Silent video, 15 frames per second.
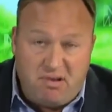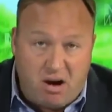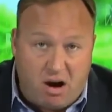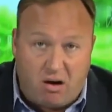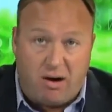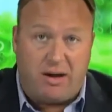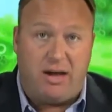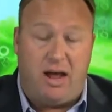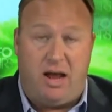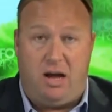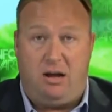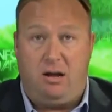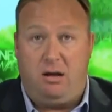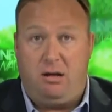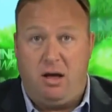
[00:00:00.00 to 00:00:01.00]

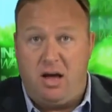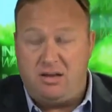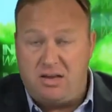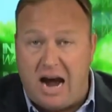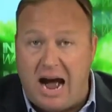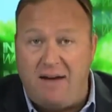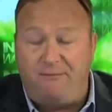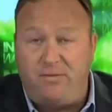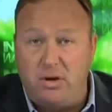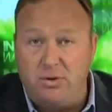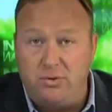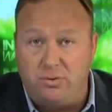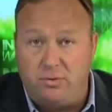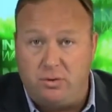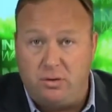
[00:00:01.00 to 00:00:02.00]
hurricane, a
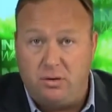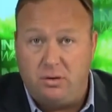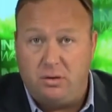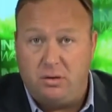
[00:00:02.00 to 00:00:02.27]
typhoon.